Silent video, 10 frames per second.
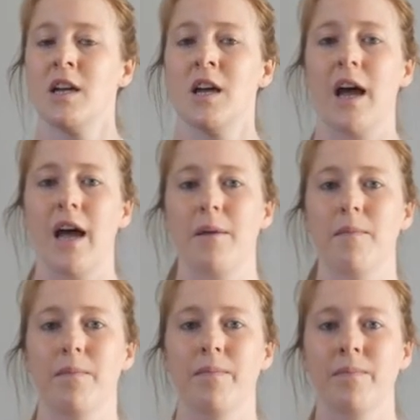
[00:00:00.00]

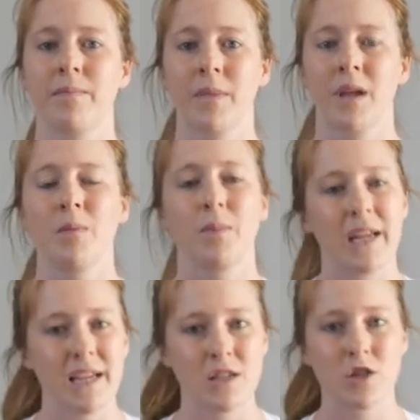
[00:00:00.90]
Um,
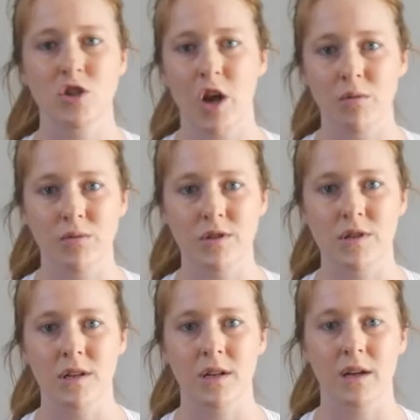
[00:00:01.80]
please
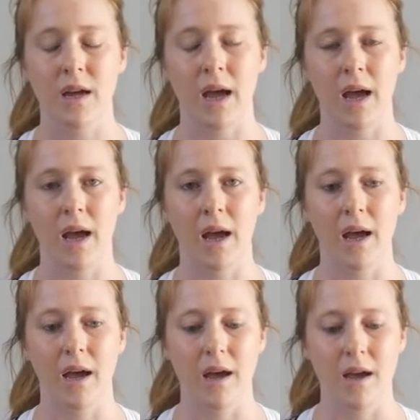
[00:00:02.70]
don't
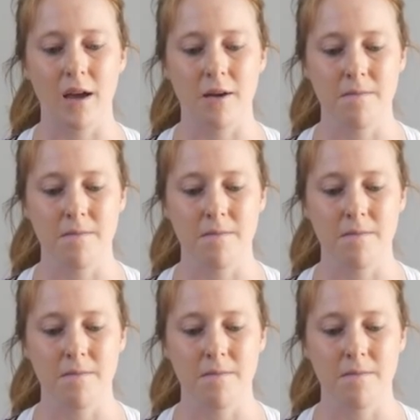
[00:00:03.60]
uh,